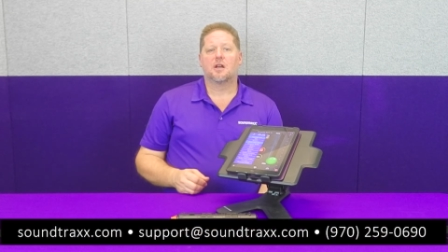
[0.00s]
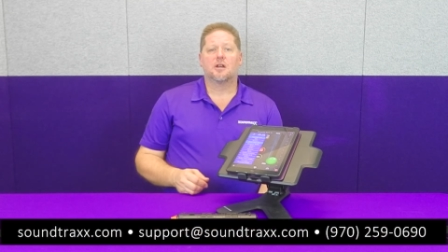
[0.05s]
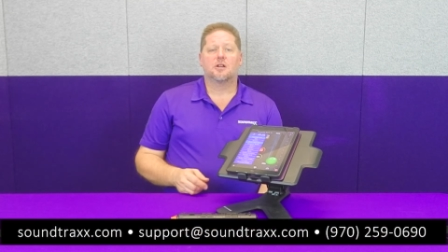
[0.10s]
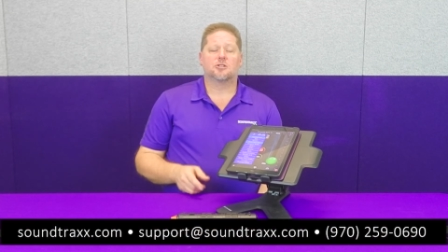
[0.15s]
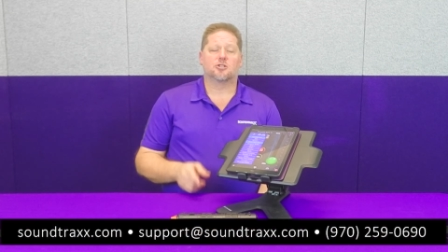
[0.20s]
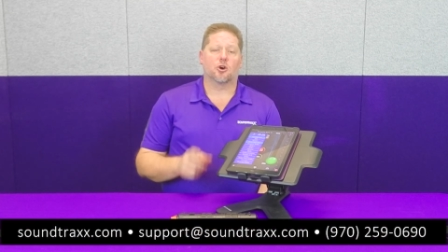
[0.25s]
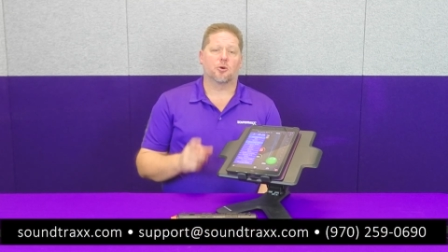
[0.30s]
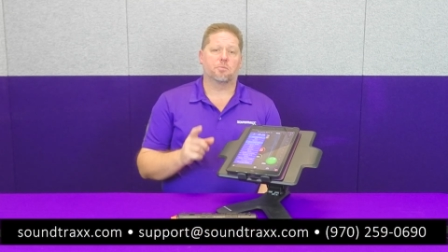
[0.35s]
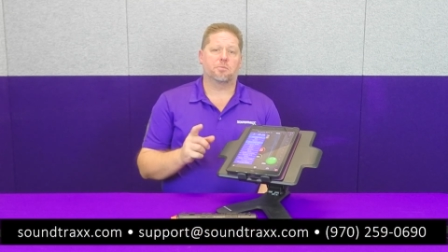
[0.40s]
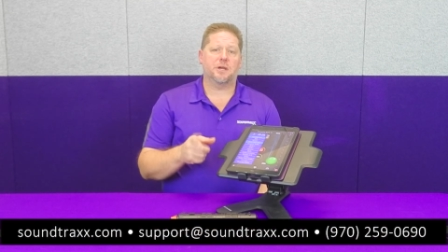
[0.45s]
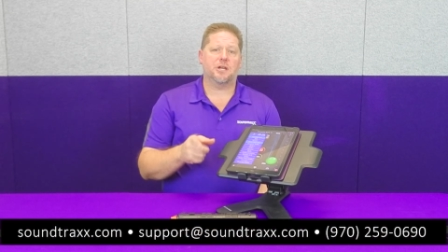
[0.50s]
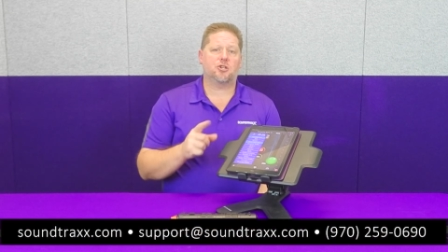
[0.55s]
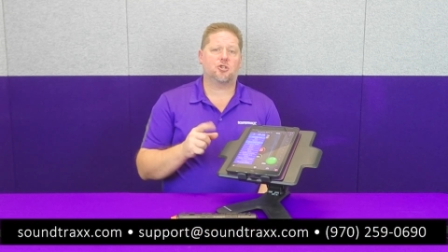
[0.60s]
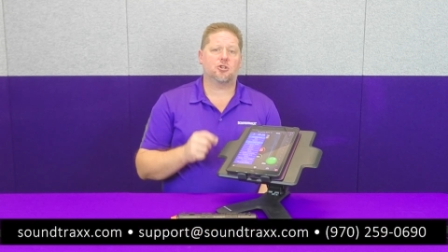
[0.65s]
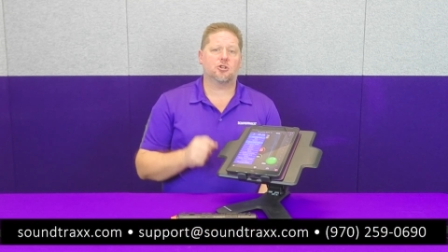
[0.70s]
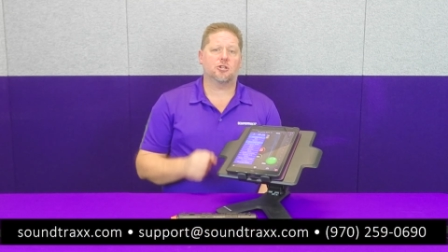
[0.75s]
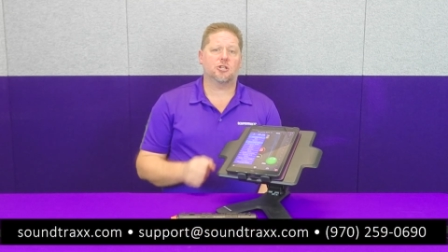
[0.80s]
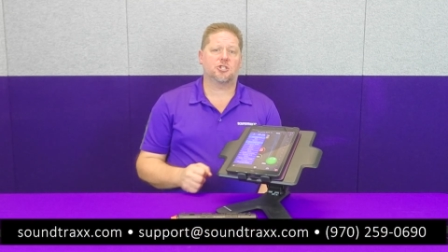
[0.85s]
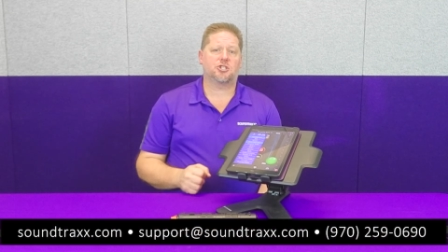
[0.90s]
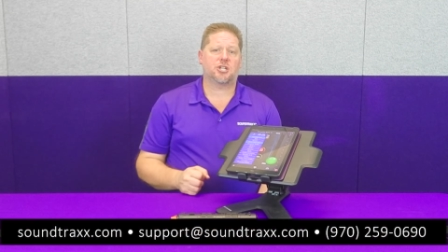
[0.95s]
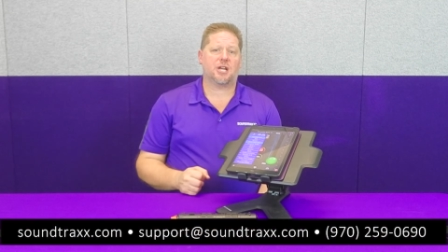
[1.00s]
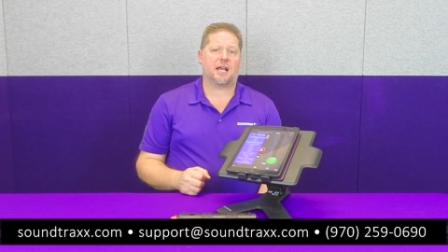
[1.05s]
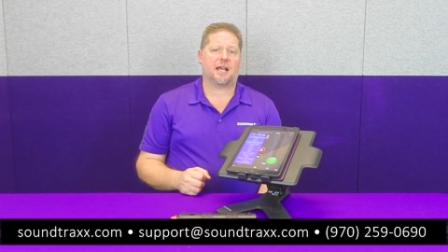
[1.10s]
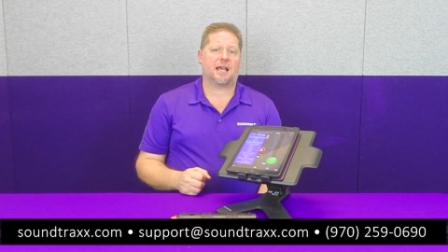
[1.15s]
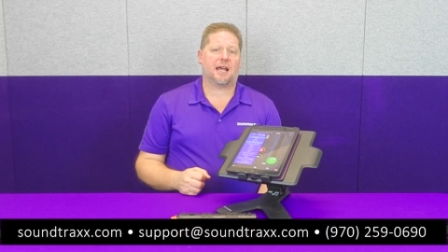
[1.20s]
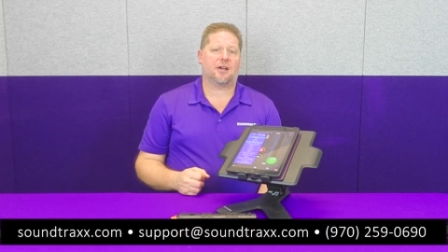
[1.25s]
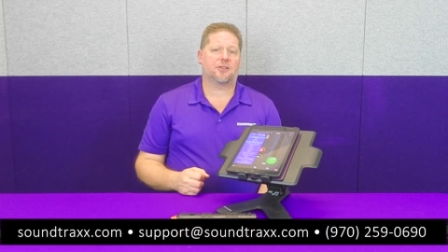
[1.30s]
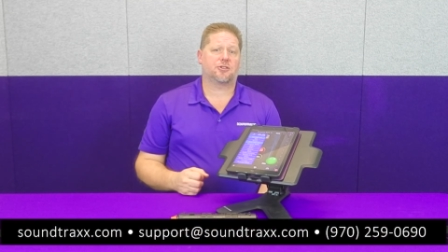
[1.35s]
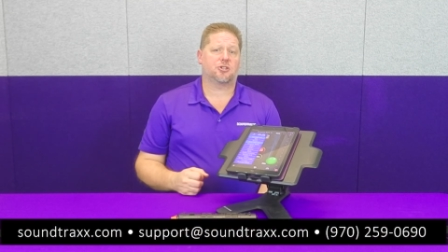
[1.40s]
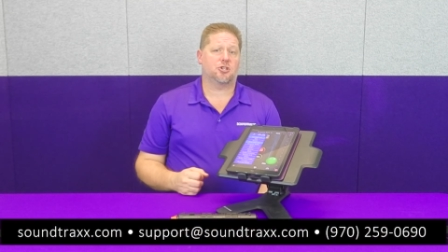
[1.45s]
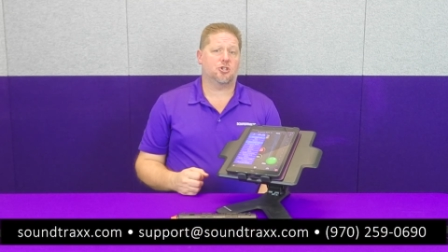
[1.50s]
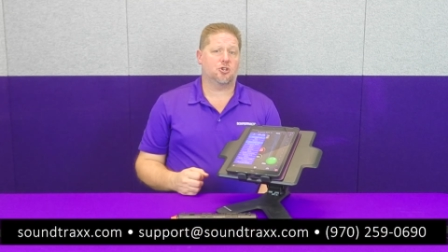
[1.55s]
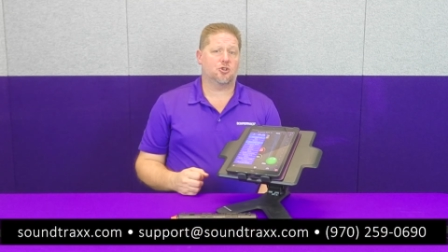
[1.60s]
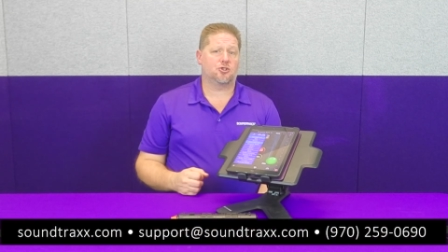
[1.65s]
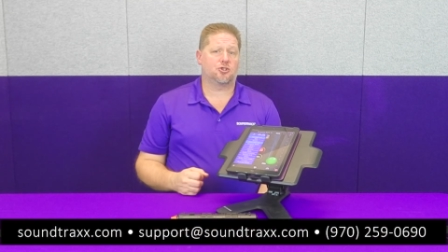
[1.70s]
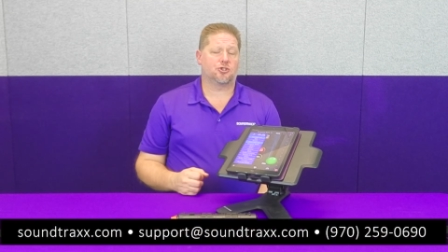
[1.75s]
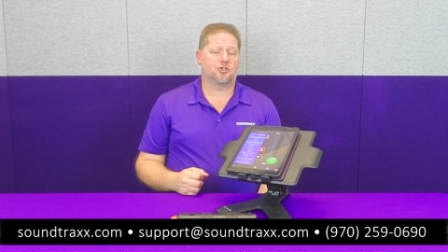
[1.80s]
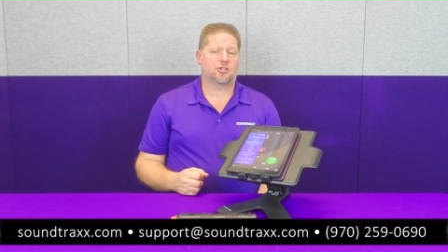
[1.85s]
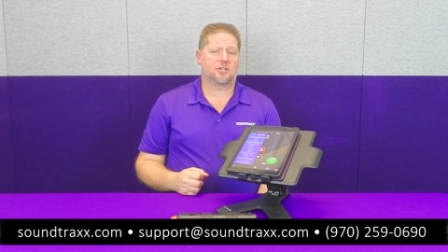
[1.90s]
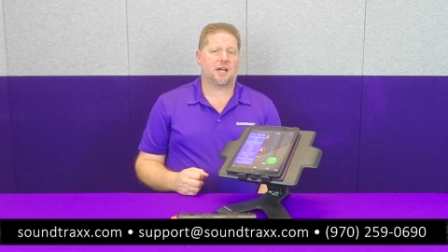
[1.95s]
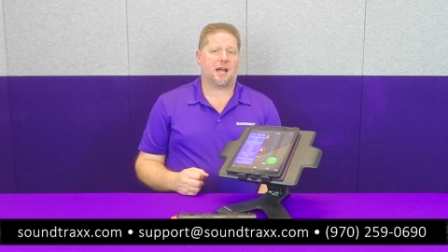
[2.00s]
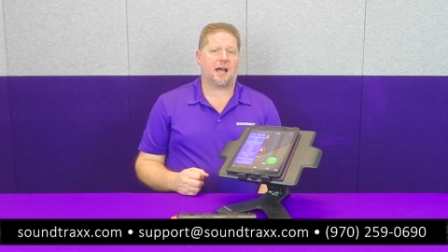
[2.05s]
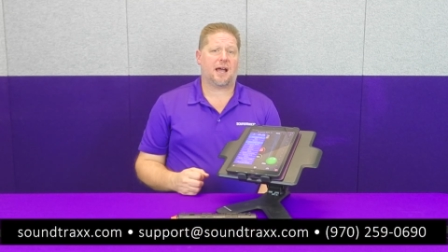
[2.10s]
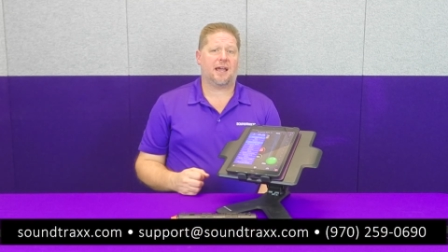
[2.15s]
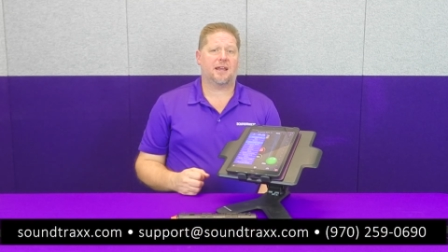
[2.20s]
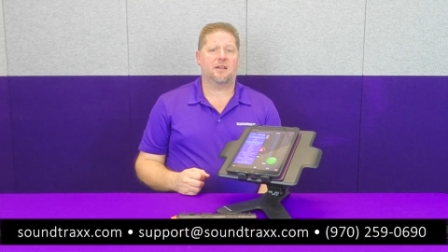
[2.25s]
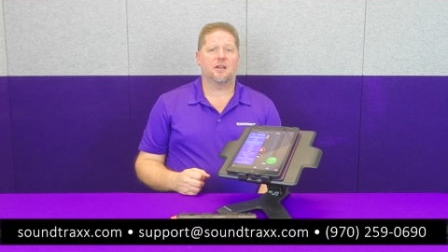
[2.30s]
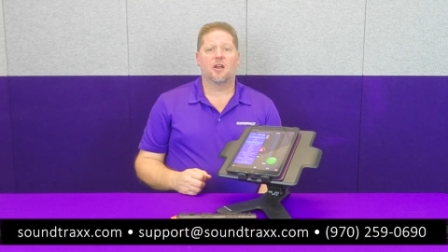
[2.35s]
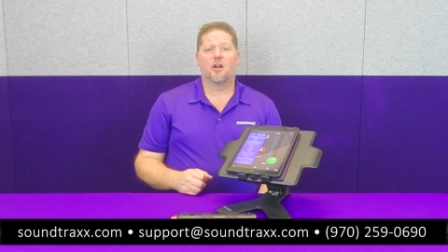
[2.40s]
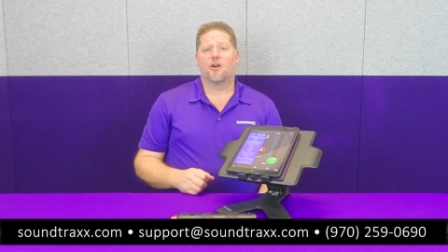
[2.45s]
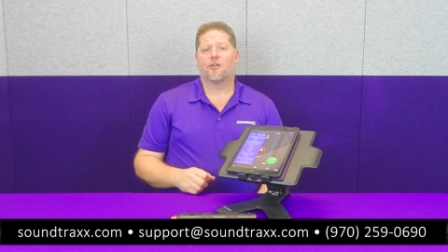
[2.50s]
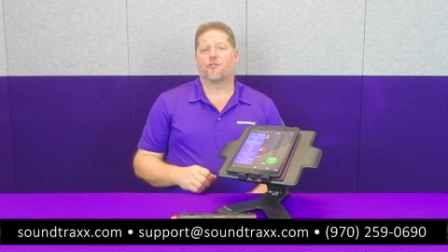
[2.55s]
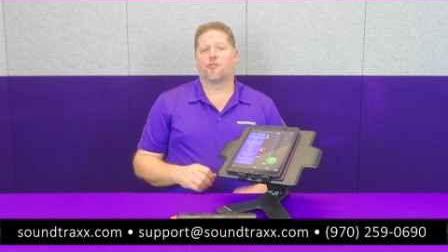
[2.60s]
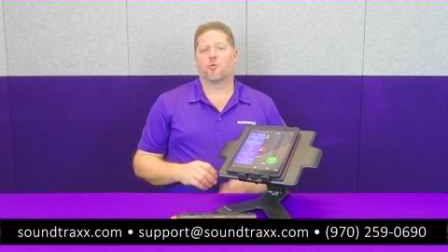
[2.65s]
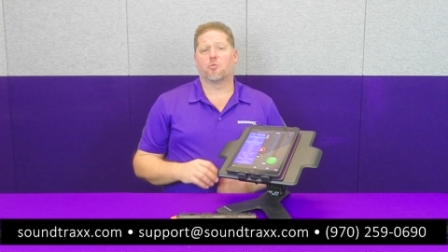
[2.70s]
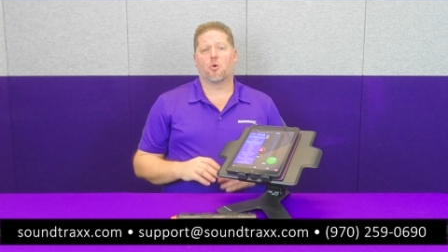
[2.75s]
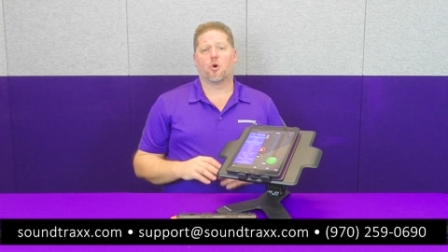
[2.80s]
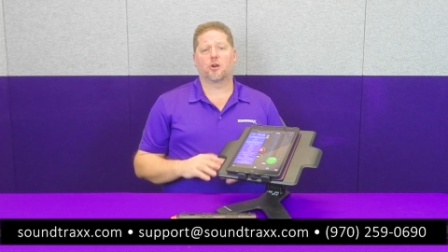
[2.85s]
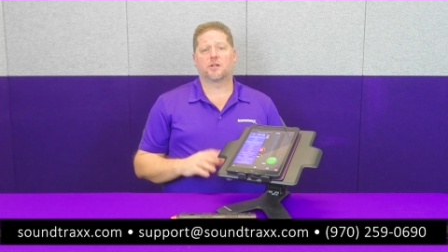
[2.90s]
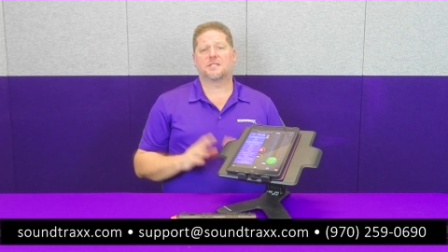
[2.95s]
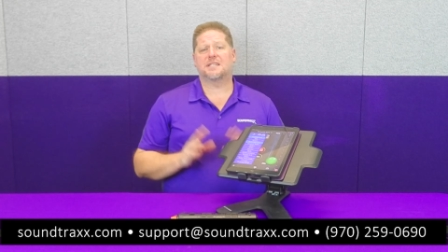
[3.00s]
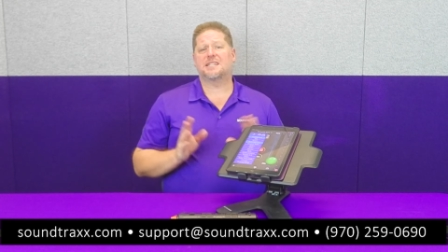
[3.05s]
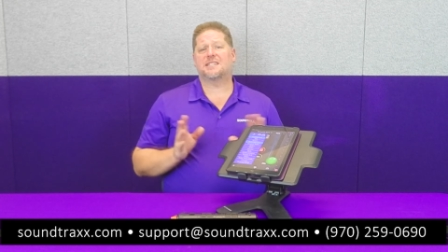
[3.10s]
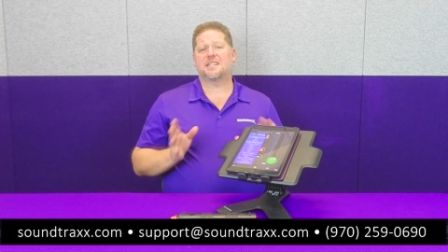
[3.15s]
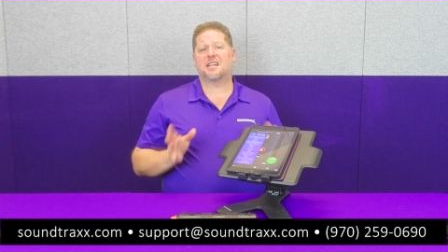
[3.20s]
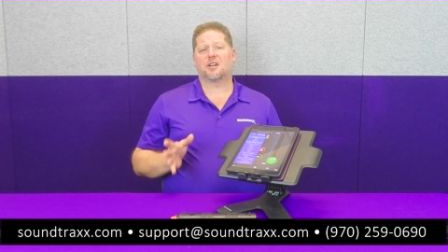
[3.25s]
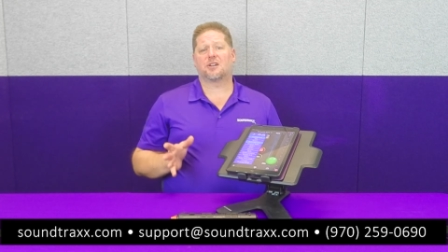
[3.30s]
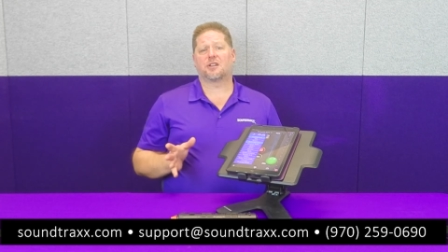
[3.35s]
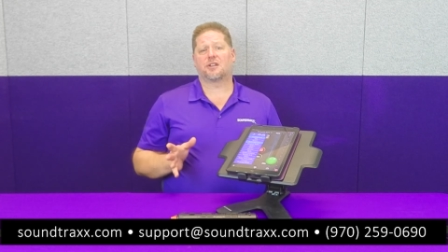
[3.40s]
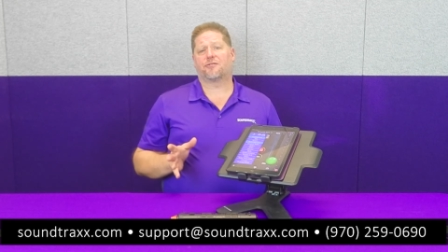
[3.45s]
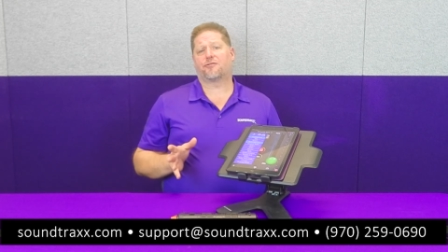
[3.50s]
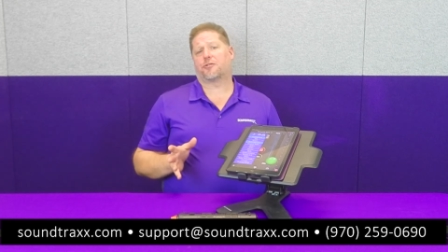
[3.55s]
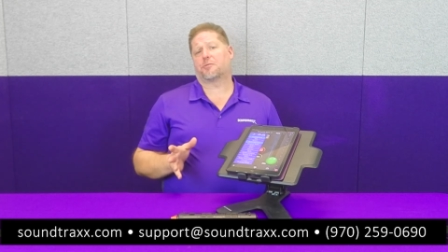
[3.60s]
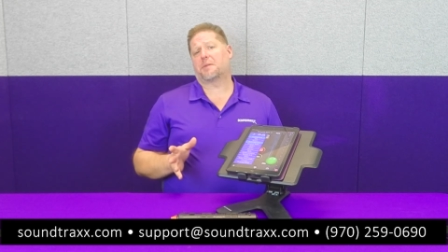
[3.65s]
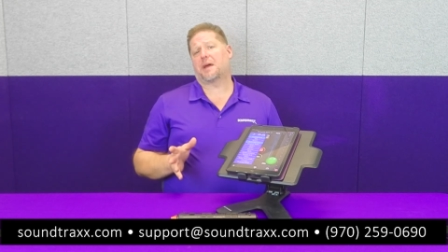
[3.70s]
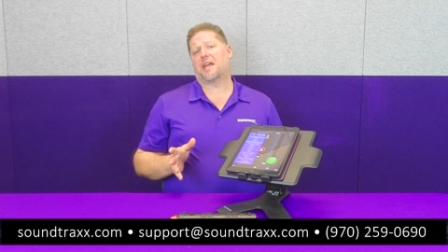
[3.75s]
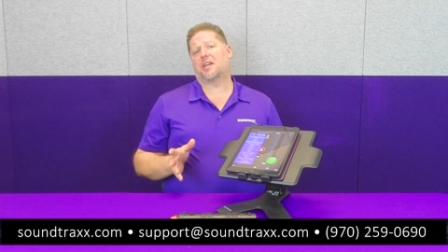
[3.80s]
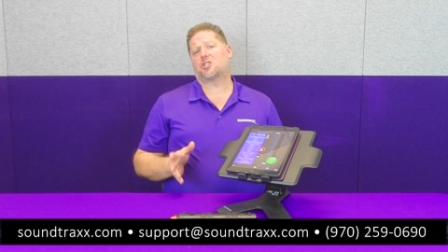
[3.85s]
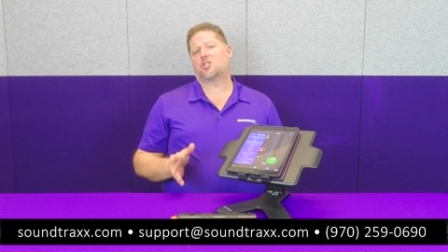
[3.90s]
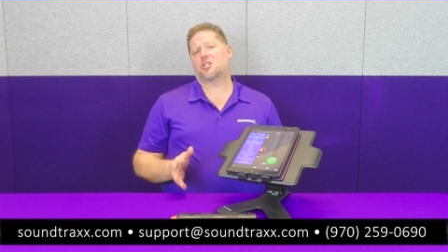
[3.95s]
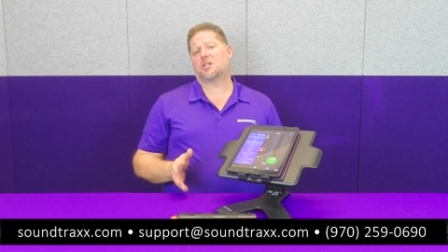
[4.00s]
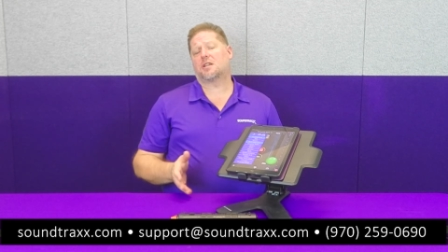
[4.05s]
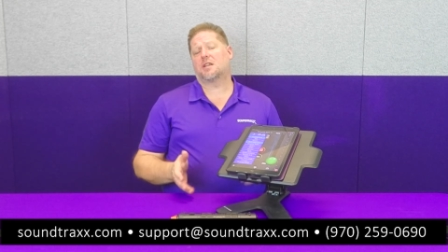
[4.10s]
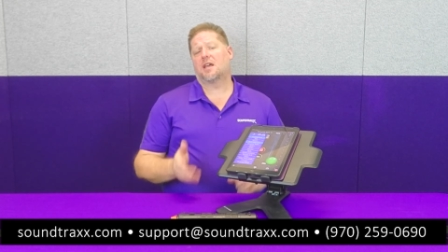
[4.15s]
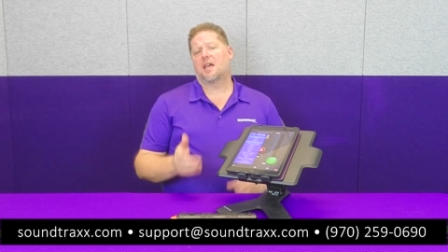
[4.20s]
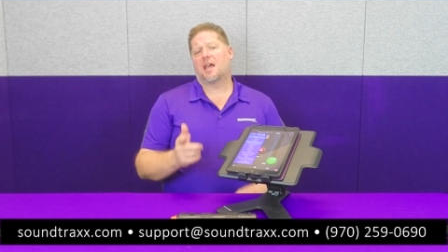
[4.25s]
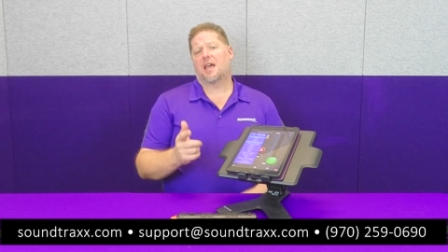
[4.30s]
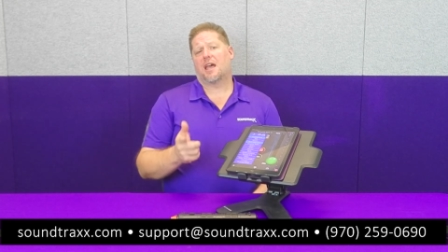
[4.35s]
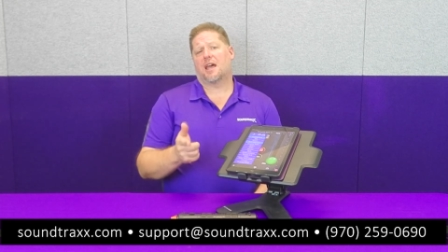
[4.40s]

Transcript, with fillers: So be sure to check out the user's guide for more detailed information